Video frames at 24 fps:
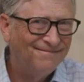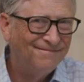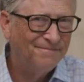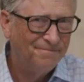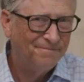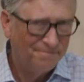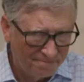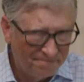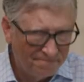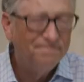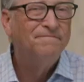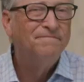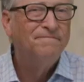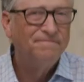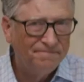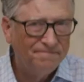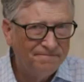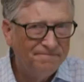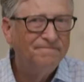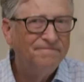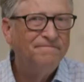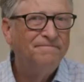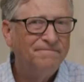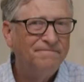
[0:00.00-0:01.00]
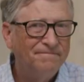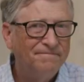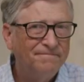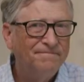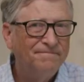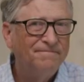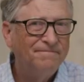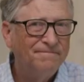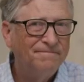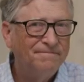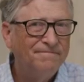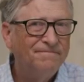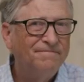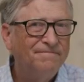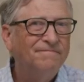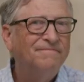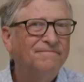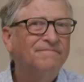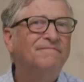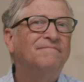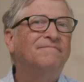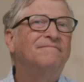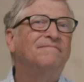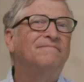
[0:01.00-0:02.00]

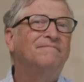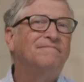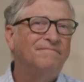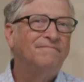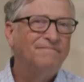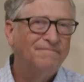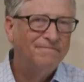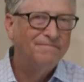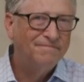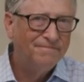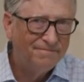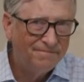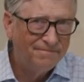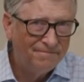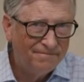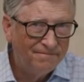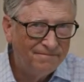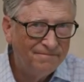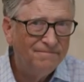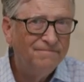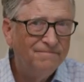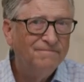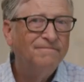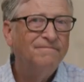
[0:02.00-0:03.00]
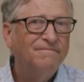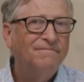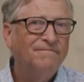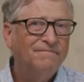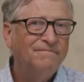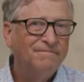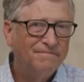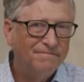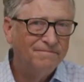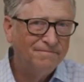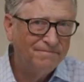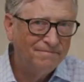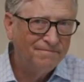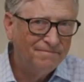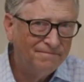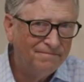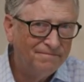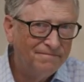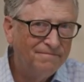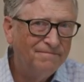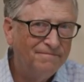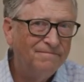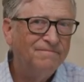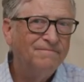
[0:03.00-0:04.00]

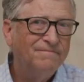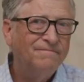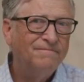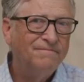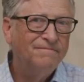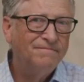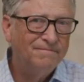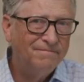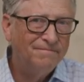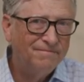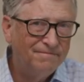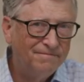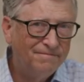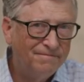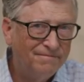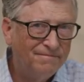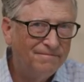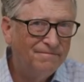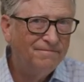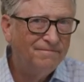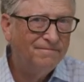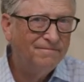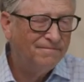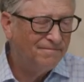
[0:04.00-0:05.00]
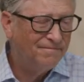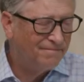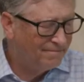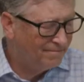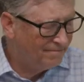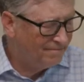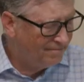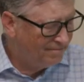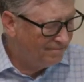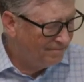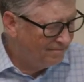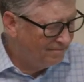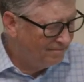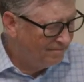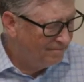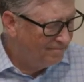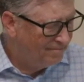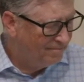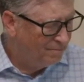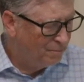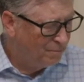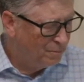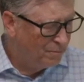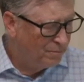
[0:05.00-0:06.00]

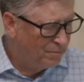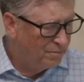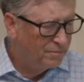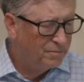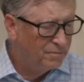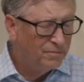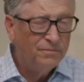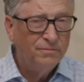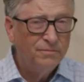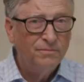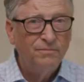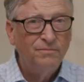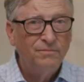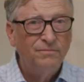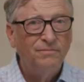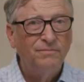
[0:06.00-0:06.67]
[no speech]